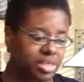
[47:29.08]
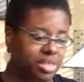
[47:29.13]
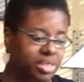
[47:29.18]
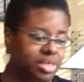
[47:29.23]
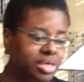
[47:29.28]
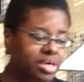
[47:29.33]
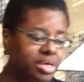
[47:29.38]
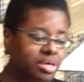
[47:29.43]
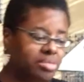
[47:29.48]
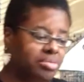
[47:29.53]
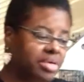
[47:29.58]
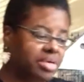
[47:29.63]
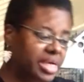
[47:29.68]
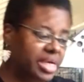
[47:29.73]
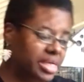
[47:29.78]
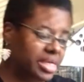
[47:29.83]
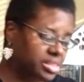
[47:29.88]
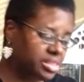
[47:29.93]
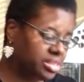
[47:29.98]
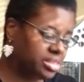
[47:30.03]
All
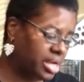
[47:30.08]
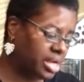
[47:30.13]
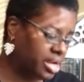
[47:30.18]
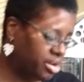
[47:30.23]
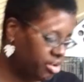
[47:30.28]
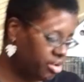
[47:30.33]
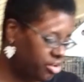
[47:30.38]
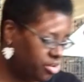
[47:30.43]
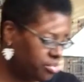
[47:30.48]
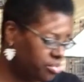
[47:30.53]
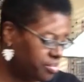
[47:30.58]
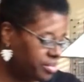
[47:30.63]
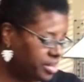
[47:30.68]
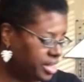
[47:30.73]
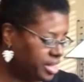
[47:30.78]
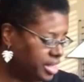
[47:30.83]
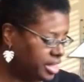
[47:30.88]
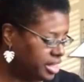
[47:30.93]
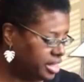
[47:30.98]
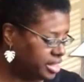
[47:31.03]
right, so I hope
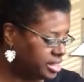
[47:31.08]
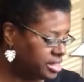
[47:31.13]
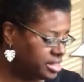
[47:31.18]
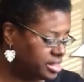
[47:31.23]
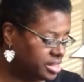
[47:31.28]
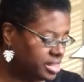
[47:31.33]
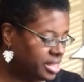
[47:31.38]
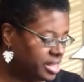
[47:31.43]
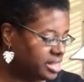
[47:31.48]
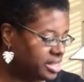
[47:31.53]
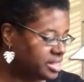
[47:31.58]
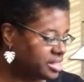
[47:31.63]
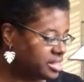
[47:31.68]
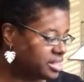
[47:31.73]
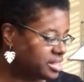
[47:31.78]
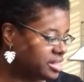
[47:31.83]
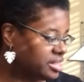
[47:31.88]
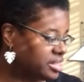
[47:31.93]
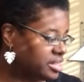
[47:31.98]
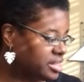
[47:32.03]
that that's
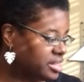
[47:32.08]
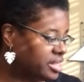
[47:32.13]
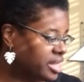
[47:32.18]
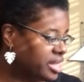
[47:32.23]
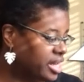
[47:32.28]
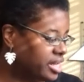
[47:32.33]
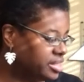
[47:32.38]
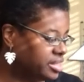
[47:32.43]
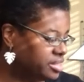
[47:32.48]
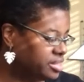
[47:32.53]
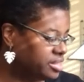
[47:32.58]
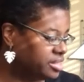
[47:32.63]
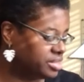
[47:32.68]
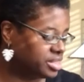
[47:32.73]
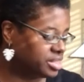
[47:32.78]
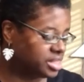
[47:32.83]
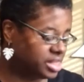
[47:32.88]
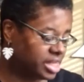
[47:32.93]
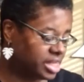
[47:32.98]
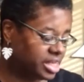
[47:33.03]
gotten you
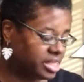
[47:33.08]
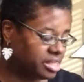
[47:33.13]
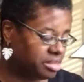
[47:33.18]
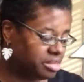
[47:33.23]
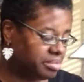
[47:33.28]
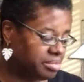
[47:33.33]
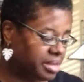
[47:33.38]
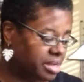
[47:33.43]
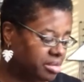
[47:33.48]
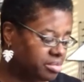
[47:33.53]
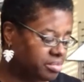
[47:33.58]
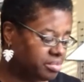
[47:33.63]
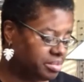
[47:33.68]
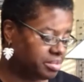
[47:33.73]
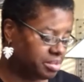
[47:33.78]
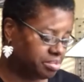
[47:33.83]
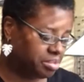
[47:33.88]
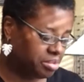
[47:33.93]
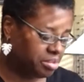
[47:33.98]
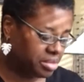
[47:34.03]
excited about maybe
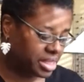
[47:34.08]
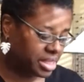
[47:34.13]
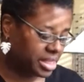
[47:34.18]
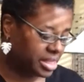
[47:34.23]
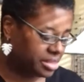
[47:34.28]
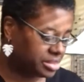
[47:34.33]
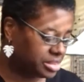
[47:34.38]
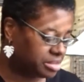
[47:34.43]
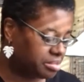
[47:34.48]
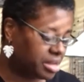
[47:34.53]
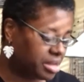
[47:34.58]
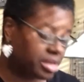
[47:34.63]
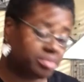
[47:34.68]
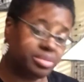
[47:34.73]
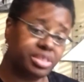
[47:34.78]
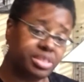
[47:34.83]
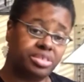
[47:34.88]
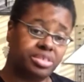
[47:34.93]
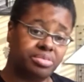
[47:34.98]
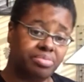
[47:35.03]
pulling out some objects
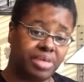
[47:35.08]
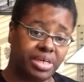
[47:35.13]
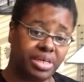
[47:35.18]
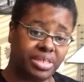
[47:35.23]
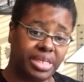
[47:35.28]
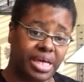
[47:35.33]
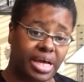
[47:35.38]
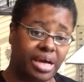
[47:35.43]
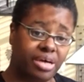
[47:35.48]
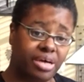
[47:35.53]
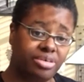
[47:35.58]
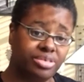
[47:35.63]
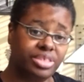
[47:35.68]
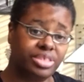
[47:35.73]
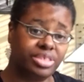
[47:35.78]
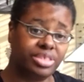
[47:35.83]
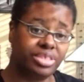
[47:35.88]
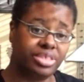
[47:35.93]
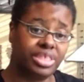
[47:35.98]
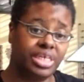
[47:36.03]
around the house
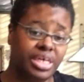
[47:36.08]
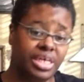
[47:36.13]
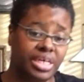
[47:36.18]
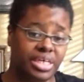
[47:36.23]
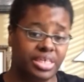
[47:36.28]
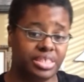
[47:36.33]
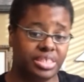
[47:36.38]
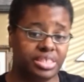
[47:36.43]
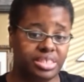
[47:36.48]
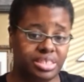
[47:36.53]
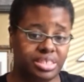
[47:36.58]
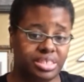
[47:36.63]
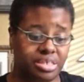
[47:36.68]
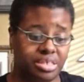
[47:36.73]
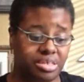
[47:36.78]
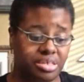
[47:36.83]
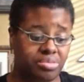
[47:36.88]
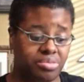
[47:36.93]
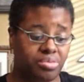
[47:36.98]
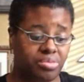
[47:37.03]
and
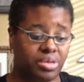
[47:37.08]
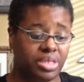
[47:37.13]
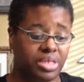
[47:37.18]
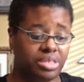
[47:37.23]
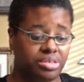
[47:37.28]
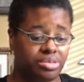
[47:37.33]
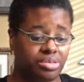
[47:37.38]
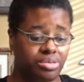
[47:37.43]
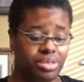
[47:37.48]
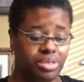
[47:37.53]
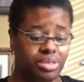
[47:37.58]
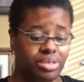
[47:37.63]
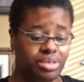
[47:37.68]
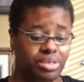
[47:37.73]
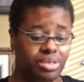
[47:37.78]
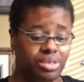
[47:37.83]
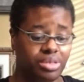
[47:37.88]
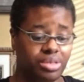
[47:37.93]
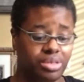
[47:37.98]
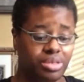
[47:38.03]
seeing what you
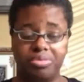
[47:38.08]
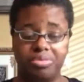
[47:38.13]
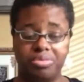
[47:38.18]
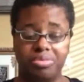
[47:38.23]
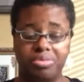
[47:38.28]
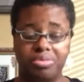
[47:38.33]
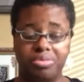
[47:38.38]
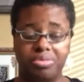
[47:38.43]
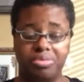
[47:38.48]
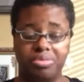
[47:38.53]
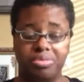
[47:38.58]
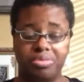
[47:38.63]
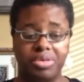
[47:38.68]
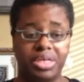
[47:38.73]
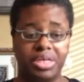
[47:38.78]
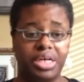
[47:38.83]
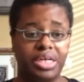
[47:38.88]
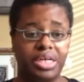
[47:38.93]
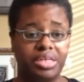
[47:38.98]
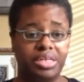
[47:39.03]
can,
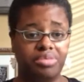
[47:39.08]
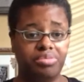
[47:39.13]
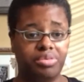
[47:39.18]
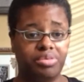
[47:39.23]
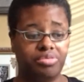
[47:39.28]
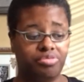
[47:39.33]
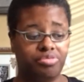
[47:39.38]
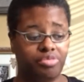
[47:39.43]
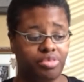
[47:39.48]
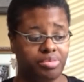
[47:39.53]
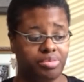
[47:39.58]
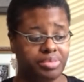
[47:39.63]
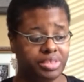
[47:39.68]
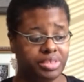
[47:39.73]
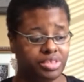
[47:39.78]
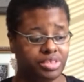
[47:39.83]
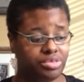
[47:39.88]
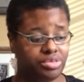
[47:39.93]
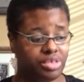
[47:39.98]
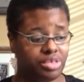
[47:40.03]
what kind of
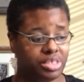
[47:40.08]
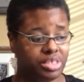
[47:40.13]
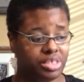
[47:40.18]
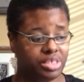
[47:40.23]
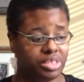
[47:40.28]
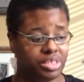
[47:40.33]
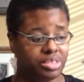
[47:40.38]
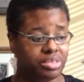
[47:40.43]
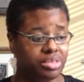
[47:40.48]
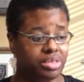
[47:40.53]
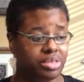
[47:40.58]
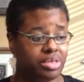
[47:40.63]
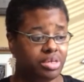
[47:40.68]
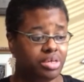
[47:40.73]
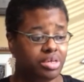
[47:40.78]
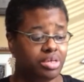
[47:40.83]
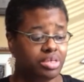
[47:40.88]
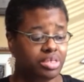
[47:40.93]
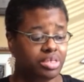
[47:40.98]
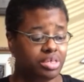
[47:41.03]
performance you can
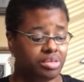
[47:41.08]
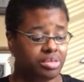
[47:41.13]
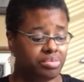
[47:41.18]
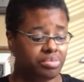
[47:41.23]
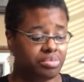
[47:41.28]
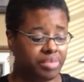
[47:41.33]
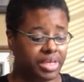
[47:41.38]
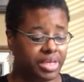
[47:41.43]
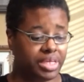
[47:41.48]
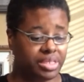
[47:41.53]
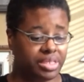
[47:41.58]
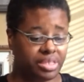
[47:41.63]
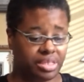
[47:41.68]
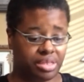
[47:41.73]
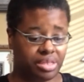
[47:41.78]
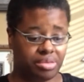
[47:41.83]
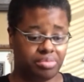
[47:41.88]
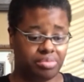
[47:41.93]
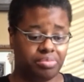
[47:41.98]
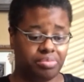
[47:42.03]
make
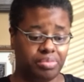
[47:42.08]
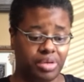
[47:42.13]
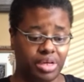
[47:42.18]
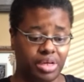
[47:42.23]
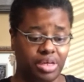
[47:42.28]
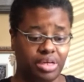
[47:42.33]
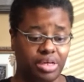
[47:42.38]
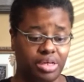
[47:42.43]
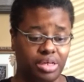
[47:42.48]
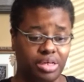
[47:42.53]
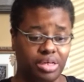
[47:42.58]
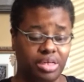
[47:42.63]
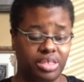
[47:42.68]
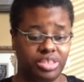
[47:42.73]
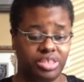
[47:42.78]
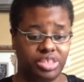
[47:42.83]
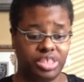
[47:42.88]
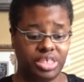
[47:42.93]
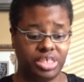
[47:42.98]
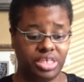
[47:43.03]
them
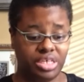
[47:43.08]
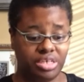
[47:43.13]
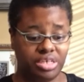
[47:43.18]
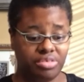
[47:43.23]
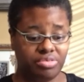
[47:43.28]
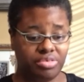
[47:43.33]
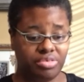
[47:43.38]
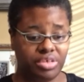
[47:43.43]
achieve.